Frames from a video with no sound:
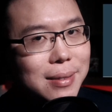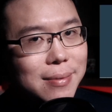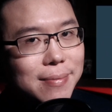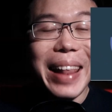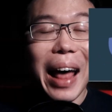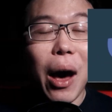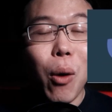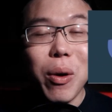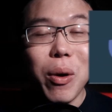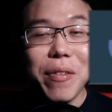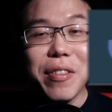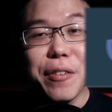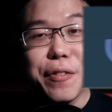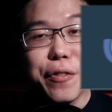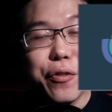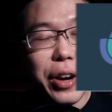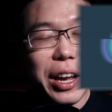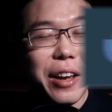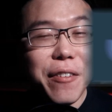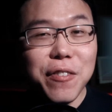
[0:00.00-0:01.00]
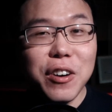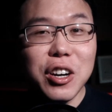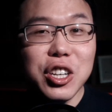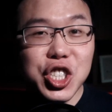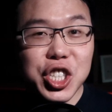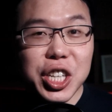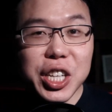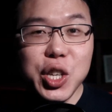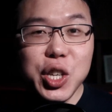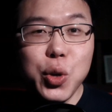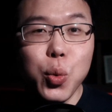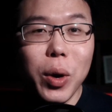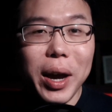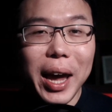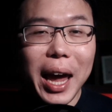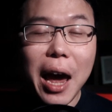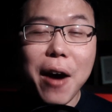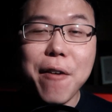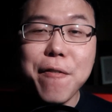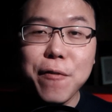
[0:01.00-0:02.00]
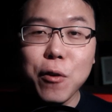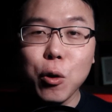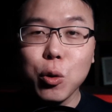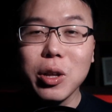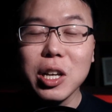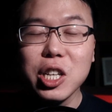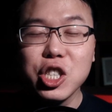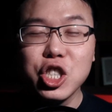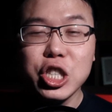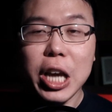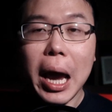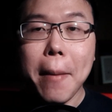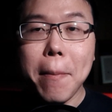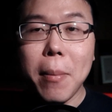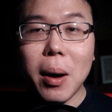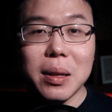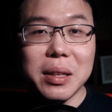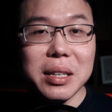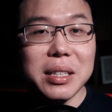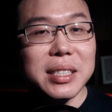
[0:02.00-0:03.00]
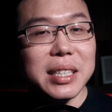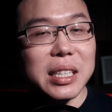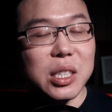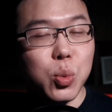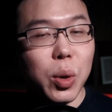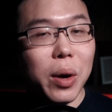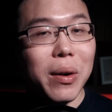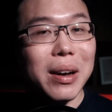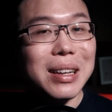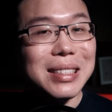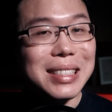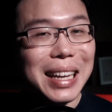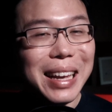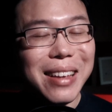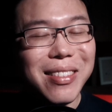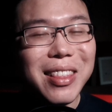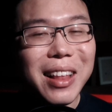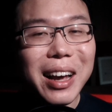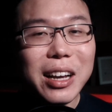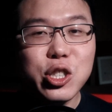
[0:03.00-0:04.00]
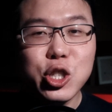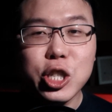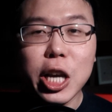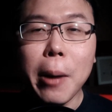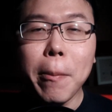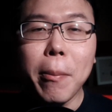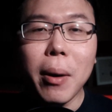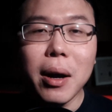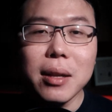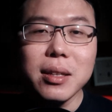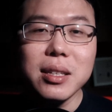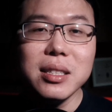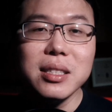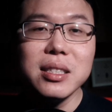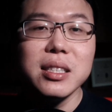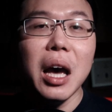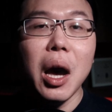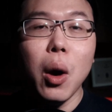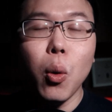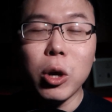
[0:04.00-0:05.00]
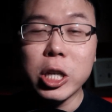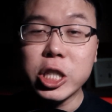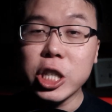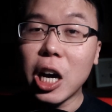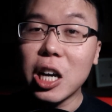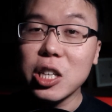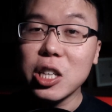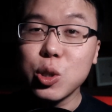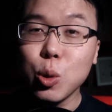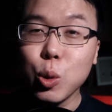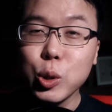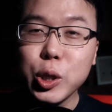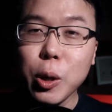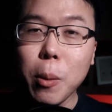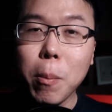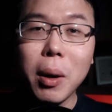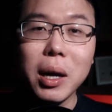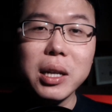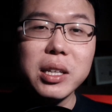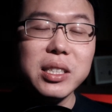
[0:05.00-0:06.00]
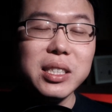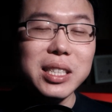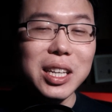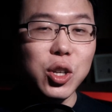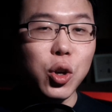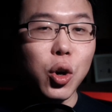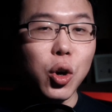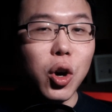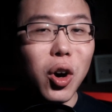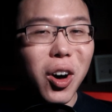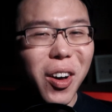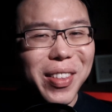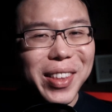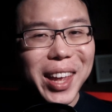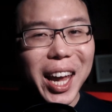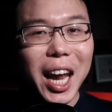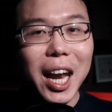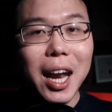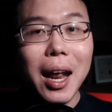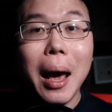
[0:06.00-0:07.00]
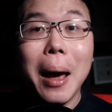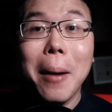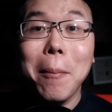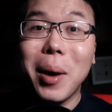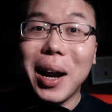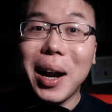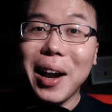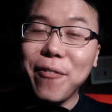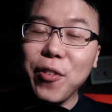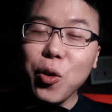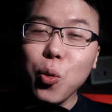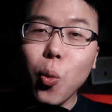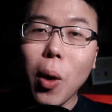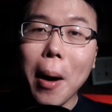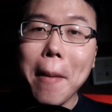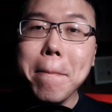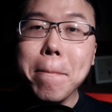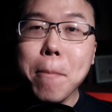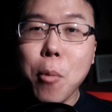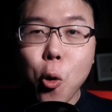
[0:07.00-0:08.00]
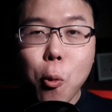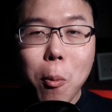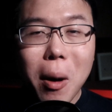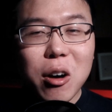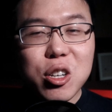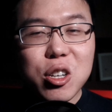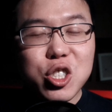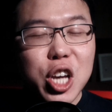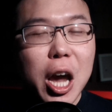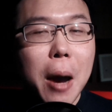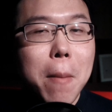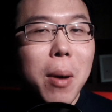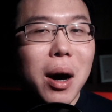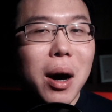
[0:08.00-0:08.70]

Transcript: Now with the free version, you will have floating share buttons as well as inline share buttons which are social buttons in your content but if you want mobile share